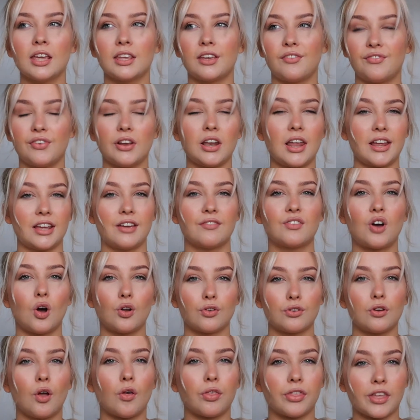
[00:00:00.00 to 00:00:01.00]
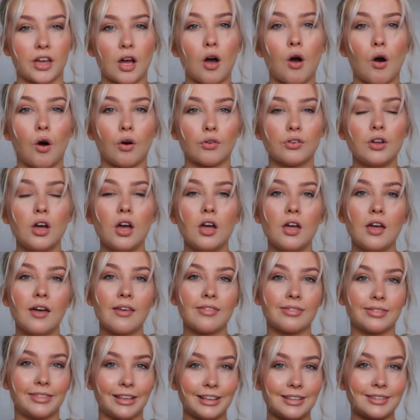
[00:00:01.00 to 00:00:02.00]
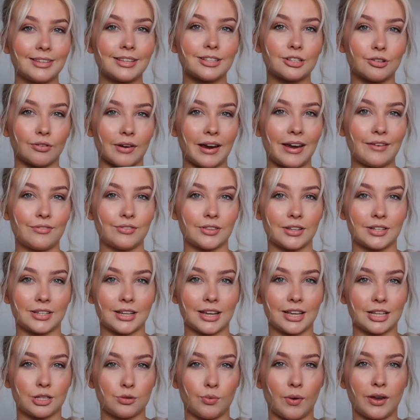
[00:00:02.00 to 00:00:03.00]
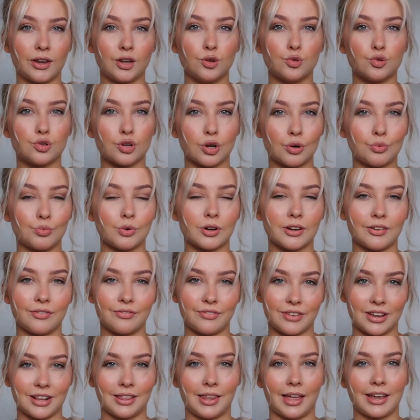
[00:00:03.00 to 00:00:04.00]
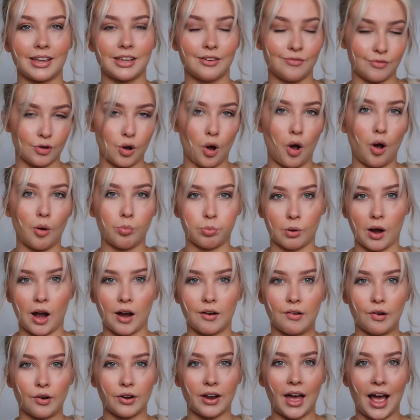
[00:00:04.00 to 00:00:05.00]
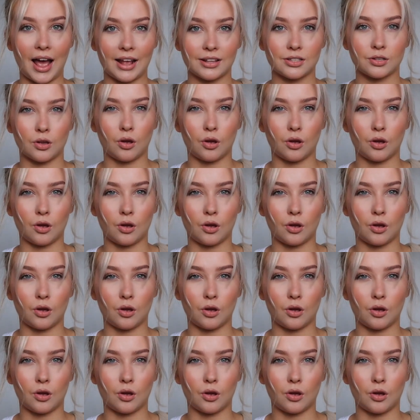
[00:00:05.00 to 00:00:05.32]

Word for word: you feel like you've got nothing on. This is great for the days where you don't want to feel like you've got a bra on at